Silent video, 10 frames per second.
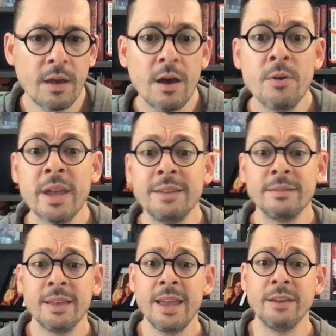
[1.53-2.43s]
Okay,
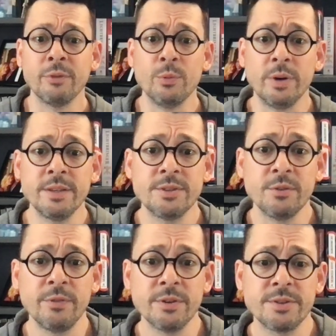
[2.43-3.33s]
hey everyone. So,
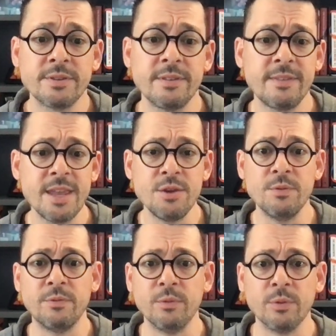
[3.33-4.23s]
first, thank you
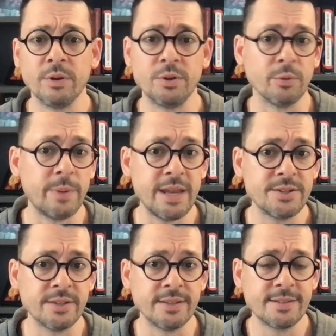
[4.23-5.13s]
for your
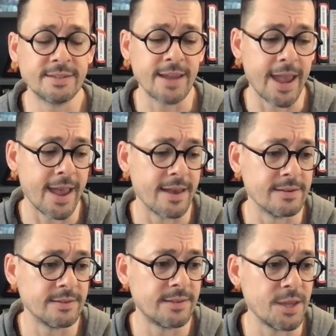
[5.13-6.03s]
patience
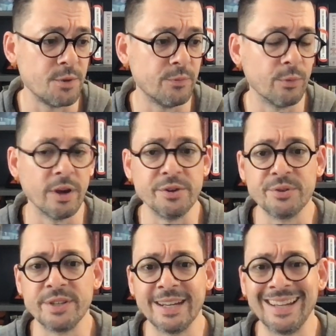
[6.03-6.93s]
and thank you for
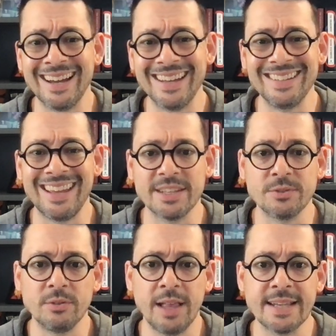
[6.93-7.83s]
understanding. I had to cancel
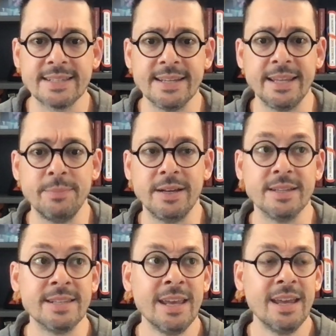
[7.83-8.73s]
class today
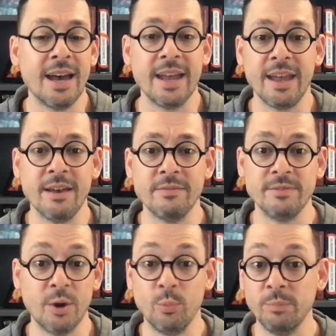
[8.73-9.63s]
because I have
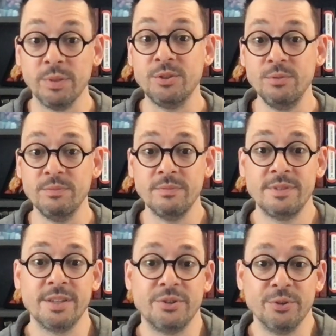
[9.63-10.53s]
not one but two
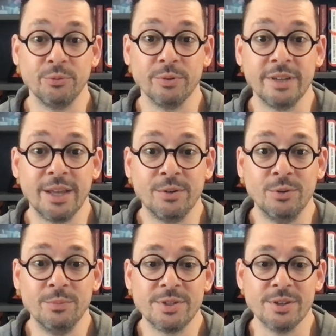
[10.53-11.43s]
sick children at
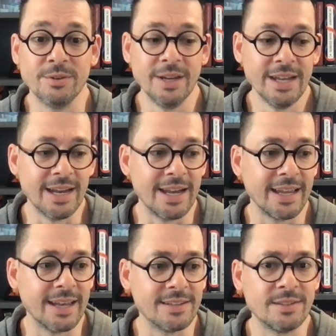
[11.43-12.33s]
home. So, I
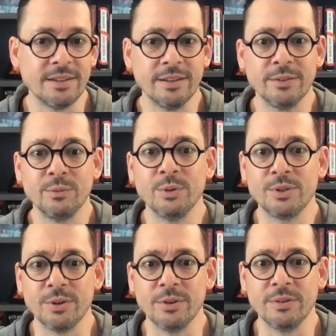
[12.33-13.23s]
had to
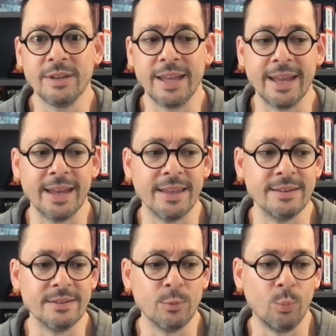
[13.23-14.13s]
return
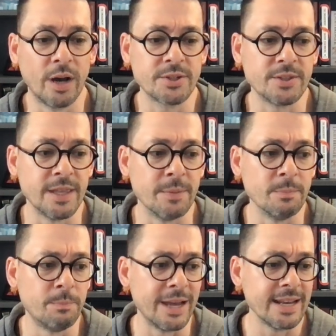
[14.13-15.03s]
and watch
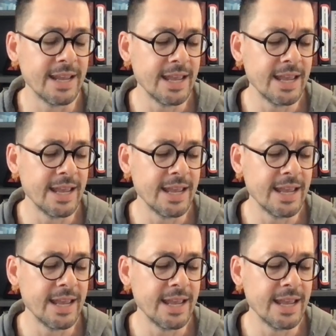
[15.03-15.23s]
them. But